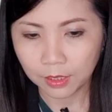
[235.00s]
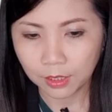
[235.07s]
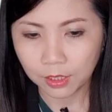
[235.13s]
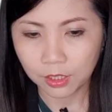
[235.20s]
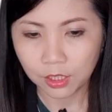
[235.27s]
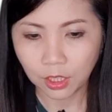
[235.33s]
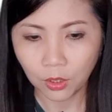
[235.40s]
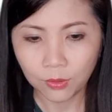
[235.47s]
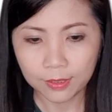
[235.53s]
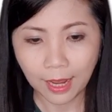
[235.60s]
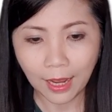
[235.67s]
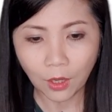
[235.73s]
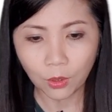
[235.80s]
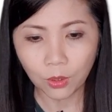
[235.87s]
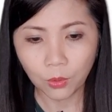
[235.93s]
So
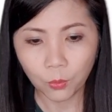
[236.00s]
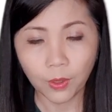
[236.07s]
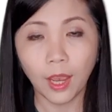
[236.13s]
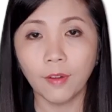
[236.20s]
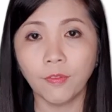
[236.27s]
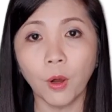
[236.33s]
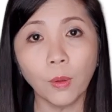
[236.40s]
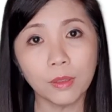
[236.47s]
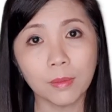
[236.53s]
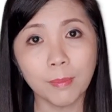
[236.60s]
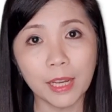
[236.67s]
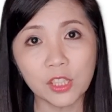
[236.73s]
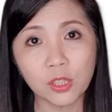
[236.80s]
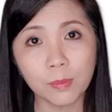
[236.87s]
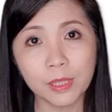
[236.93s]
now we have all the
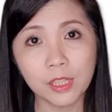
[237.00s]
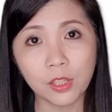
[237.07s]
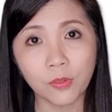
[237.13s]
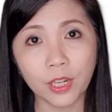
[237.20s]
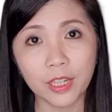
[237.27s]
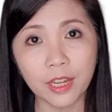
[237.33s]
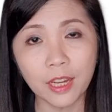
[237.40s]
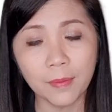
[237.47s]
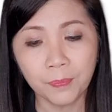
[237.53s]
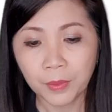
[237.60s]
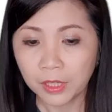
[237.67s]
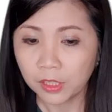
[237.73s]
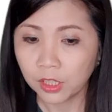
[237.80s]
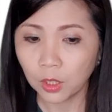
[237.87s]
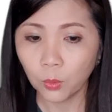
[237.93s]
measurements already.
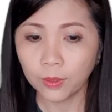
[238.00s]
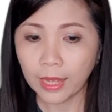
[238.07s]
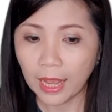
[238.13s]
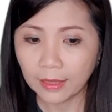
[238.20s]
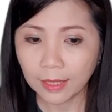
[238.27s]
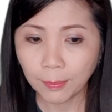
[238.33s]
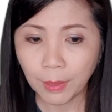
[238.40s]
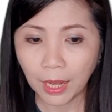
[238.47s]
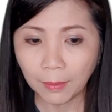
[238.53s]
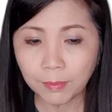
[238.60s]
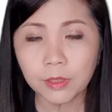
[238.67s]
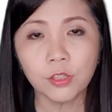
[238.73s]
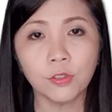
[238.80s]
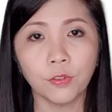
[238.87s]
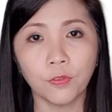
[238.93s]
So we'll add them
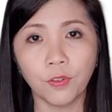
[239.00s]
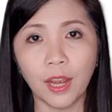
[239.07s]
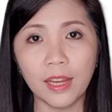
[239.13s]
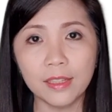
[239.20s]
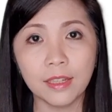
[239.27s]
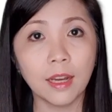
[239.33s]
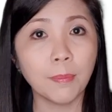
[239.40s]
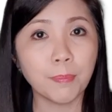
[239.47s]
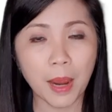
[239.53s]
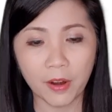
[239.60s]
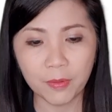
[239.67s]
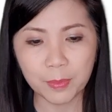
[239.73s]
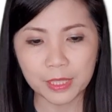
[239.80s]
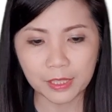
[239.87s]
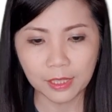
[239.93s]
up to find the
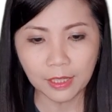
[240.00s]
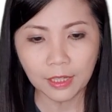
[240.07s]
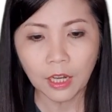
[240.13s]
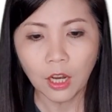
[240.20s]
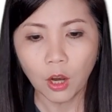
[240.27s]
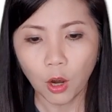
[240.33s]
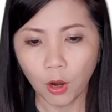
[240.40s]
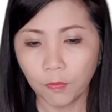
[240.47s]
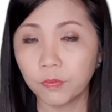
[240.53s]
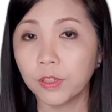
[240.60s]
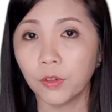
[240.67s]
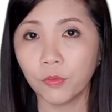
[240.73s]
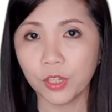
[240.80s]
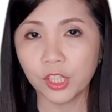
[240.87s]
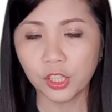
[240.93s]
perimeter of
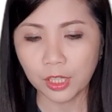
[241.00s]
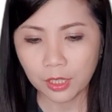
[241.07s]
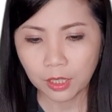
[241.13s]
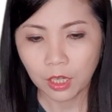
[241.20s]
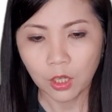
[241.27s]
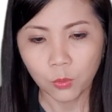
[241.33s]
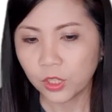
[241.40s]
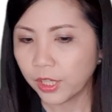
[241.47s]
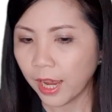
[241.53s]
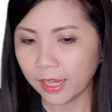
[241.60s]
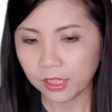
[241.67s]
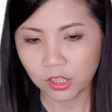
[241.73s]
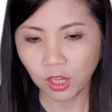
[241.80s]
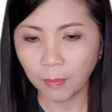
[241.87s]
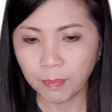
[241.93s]
the region which
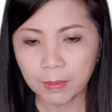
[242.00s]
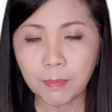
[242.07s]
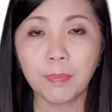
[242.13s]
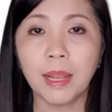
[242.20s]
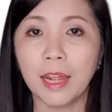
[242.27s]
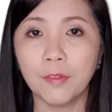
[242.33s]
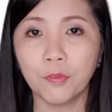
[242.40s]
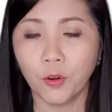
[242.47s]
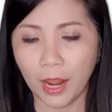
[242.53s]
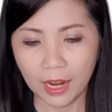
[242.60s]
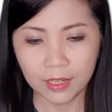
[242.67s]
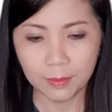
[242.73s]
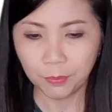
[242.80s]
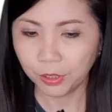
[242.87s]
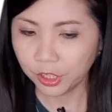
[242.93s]
has not been planned for
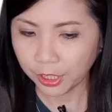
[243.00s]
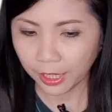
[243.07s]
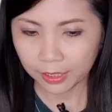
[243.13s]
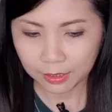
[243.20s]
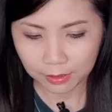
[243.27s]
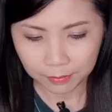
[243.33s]
any project.